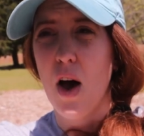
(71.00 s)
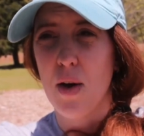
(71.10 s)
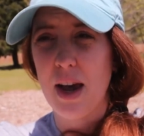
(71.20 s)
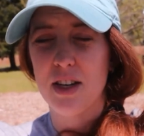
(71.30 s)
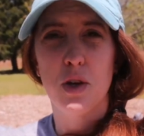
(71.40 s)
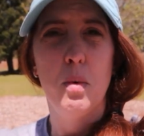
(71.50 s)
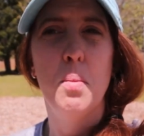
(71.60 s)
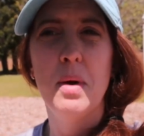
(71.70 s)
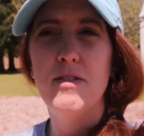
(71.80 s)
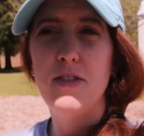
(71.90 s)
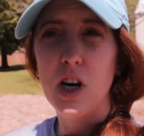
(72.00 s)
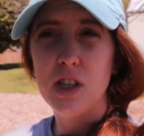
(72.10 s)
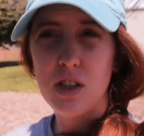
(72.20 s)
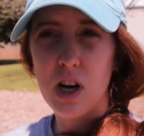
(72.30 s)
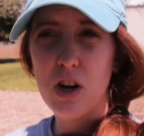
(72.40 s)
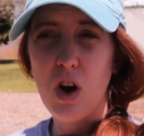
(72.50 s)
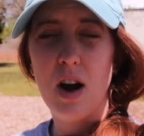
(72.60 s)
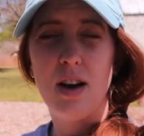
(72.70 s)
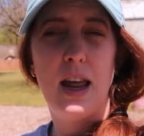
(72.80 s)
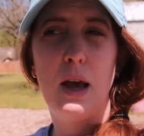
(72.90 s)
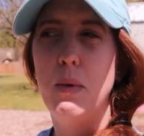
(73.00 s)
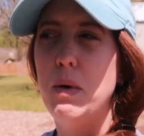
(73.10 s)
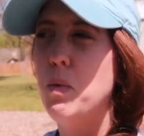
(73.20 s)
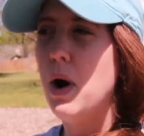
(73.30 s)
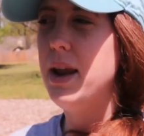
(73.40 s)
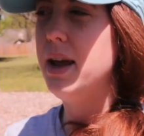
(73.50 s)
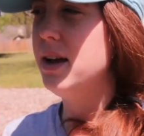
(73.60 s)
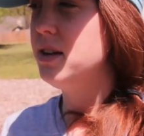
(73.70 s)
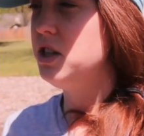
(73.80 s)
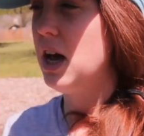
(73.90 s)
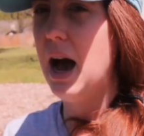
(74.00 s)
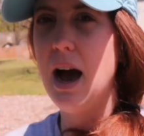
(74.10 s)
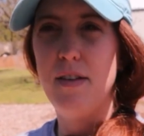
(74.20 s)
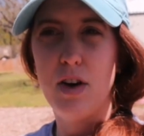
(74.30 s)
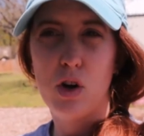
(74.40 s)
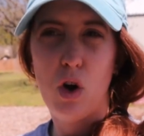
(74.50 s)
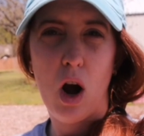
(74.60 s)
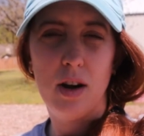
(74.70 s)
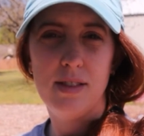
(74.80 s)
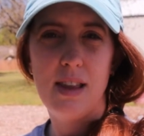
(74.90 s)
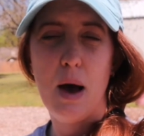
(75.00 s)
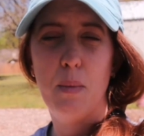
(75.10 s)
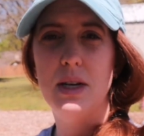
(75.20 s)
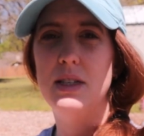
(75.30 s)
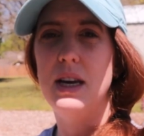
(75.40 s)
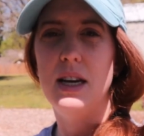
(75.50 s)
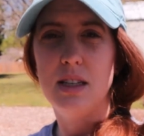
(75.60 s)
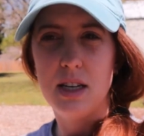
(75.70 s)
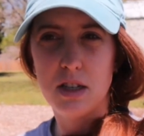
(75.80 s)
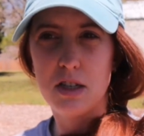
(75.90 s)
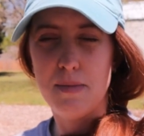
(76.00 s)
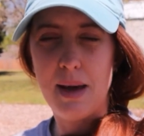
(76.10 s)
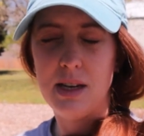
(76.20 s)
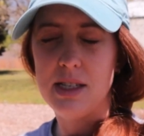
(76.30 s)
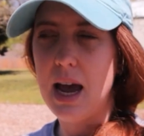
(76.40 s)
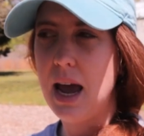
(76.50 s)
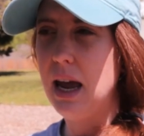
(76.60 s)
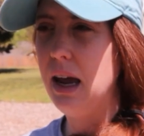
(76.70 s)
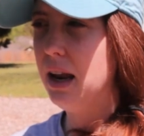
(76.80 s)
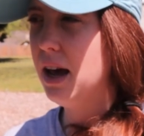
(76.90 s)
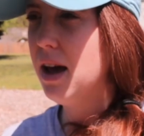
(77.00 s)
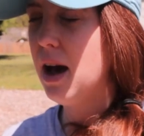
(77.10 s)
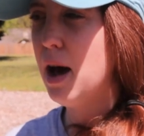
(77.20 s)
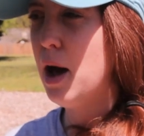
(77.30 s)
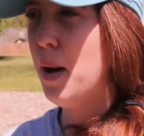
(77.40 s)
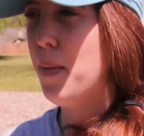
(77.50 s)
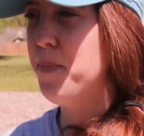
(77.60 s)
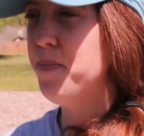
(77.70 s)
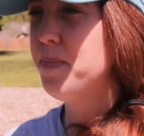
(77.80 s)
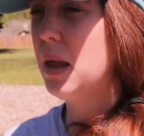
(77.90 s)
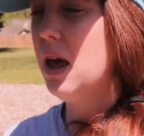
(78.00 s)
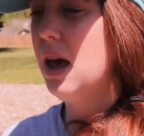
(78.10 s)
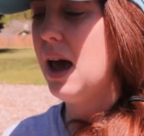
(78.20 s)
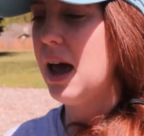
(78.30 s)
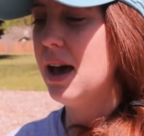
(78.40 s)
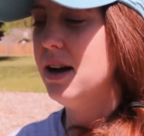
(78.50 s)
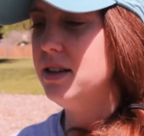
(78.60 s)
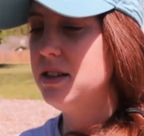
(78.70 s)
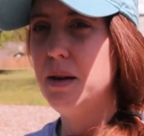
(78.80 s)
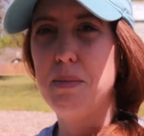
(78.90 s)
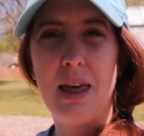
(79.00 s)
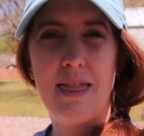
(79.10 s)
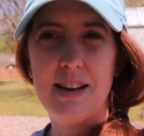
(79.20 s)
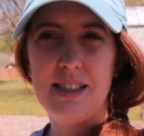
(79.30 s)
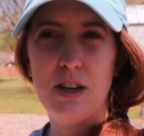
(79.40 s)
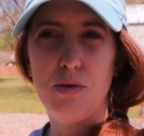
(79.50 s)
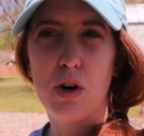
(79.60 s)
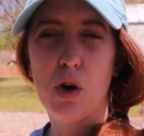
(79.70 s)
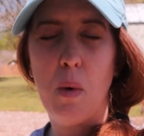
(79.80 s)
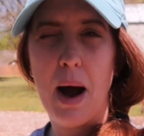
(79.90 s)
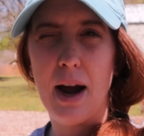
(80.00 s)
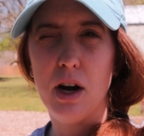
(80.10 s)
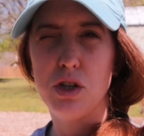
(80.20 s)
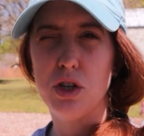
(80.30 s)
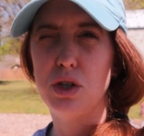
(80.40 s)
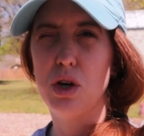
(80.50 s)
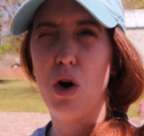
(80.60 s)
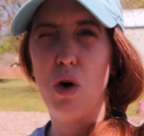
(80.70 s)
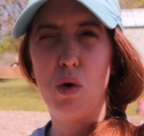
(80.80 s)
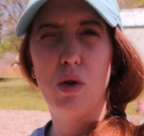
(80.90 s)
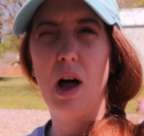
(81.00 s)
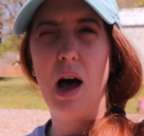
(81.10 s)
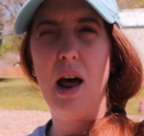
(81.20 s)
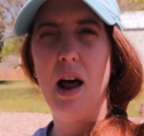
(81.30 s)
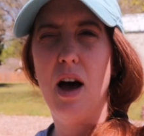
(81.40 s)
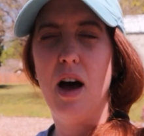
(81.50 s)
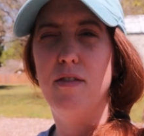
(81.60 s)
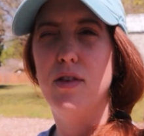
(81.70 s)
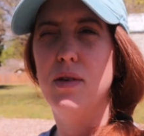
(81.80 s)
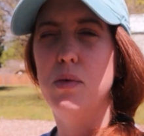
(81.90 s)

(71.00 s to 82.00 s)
Okay, so when we first started gardening, we wanted to have a garden that was easier to maintain and something that didn't require just a whole lot of,